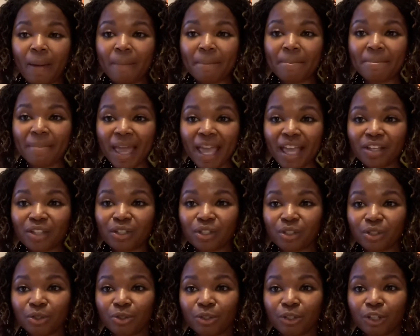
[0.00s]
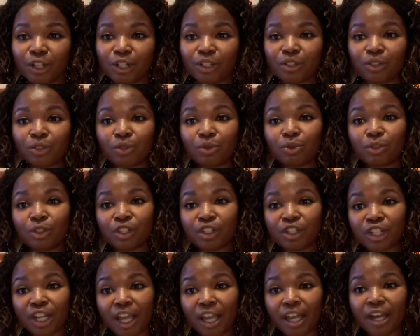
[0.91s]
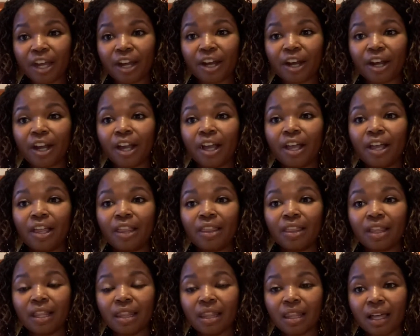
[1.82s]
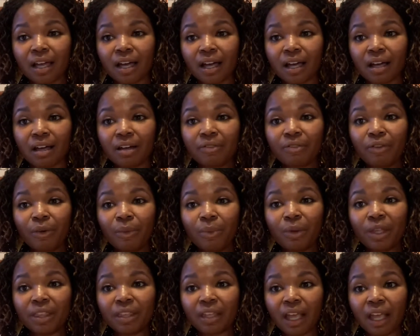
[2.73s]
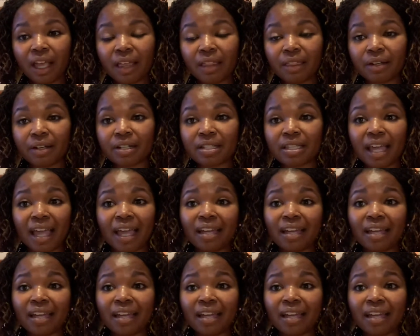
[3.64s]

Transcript: make sure to share the love with others.